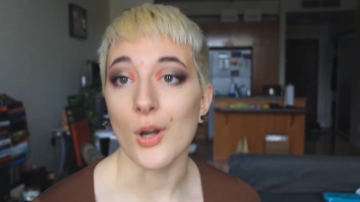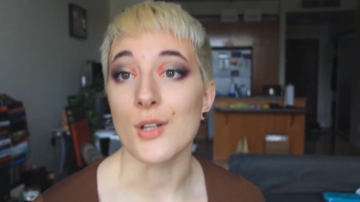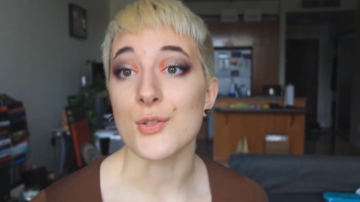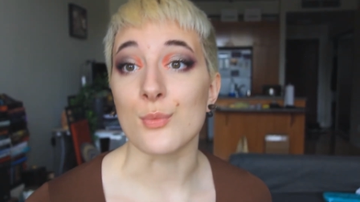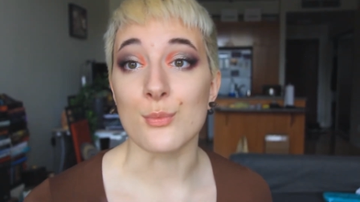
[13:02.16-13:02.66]
All
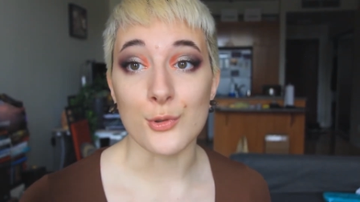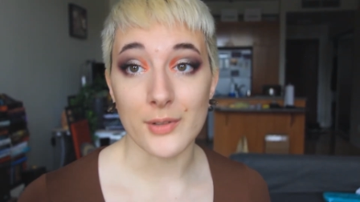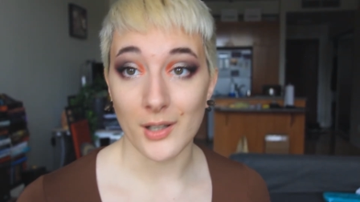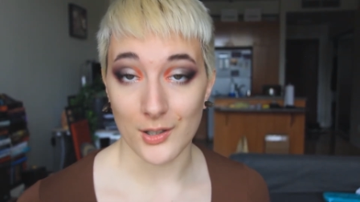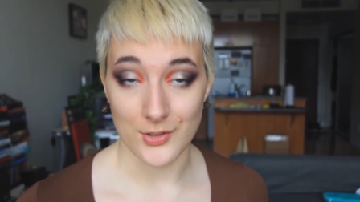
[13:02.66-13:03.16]
right, so
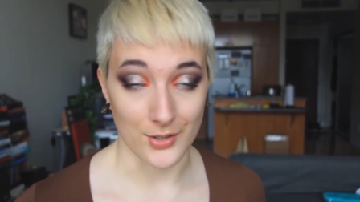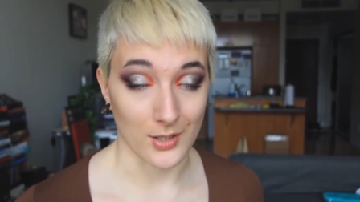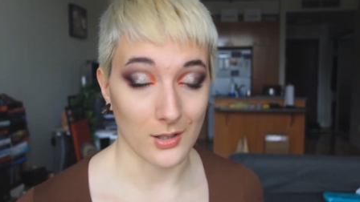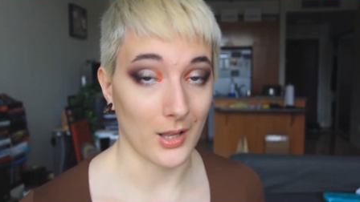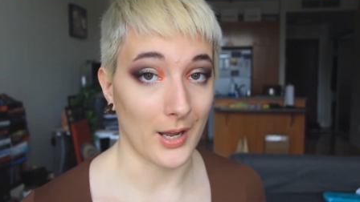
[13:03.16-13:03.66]
moving on to the
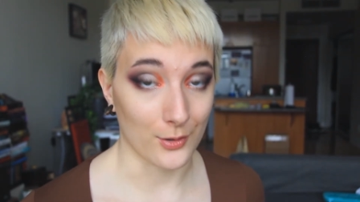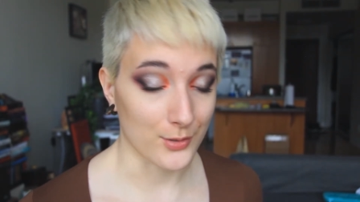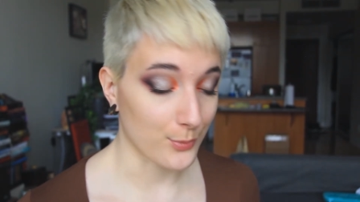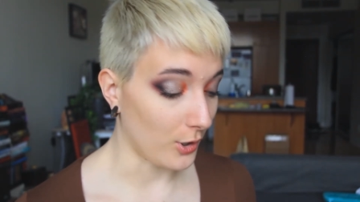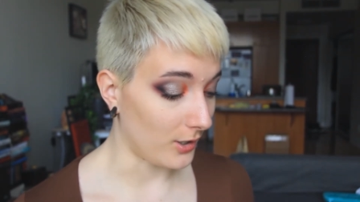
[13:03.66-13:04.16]

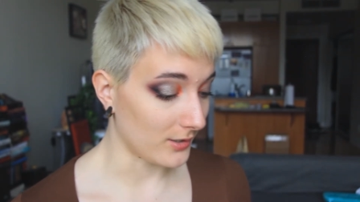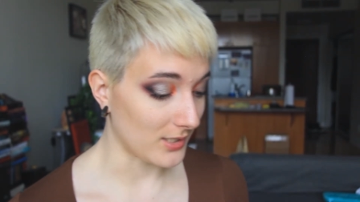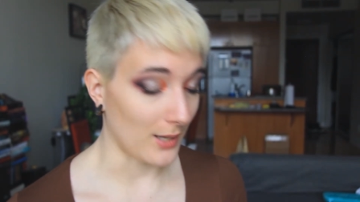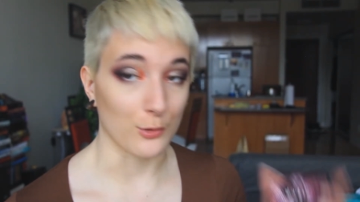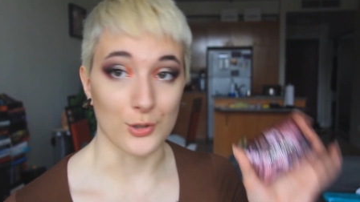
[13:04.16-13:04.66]
Kaleidos products,
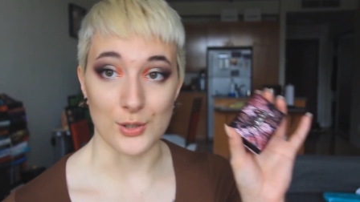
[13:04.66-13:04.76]
I'm going